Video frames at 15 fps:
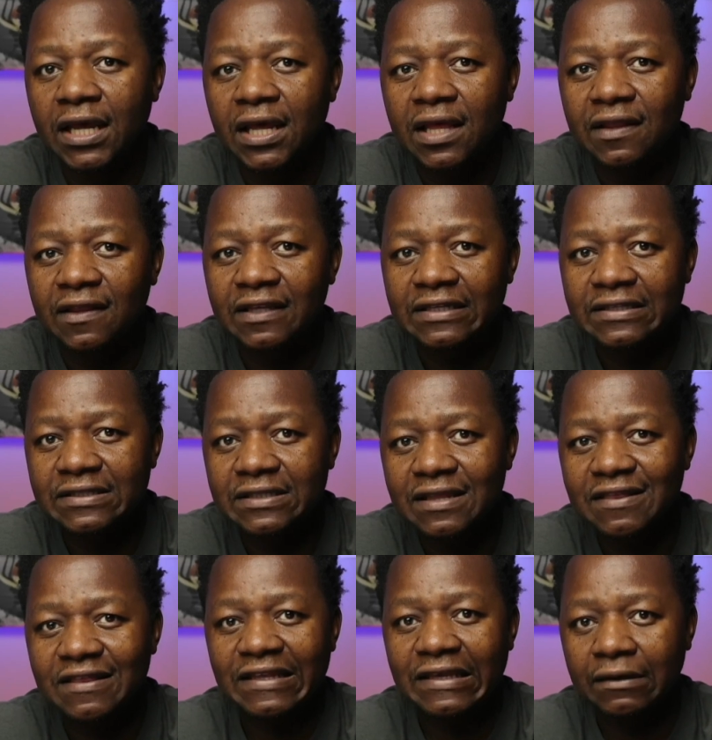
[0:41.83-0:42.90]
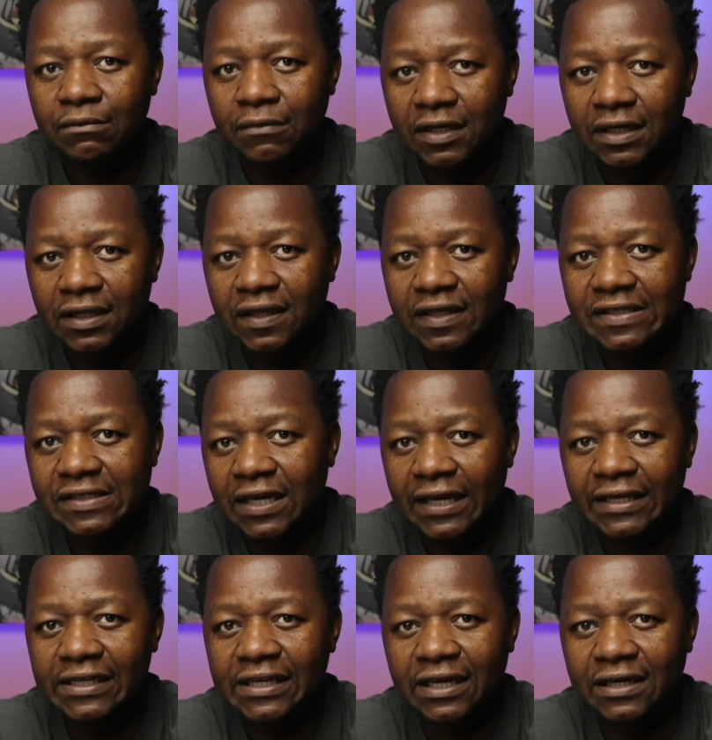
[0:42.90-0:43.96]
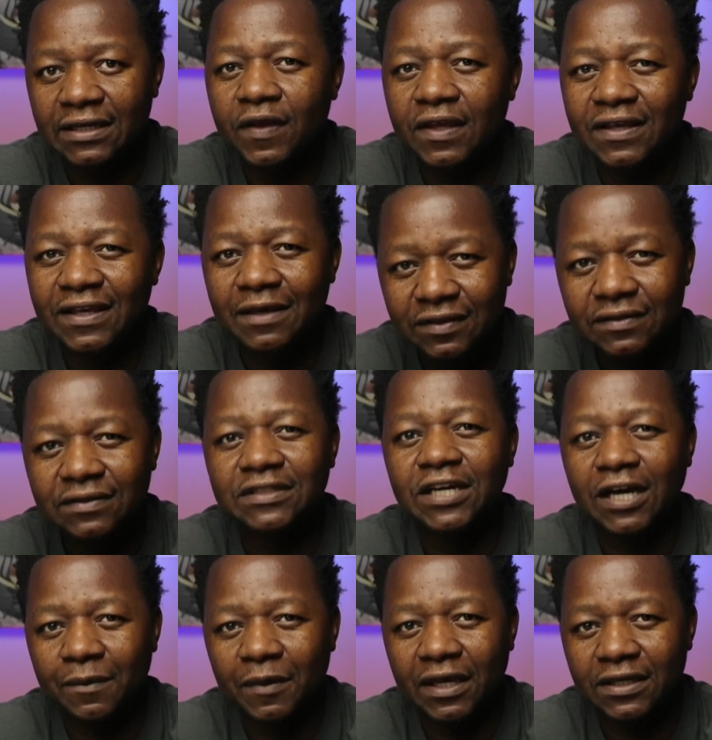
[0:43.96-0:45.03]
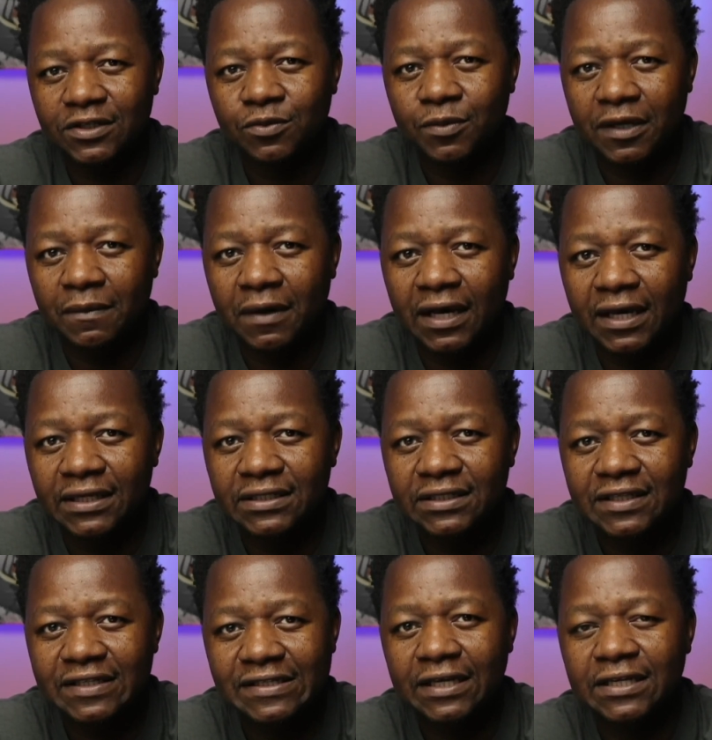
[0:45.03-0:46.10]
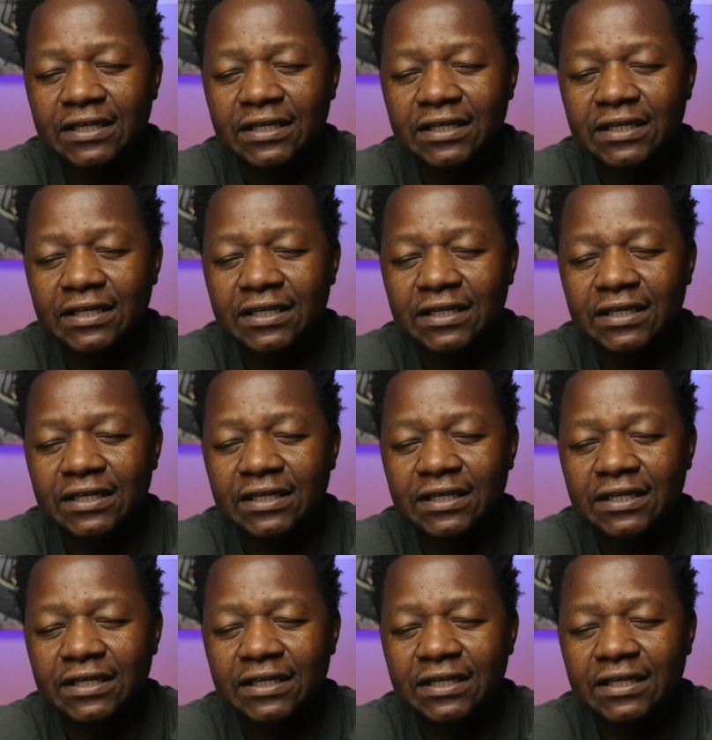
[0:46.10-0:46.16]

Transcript: this theme, this idea keep coming to my mind, this idea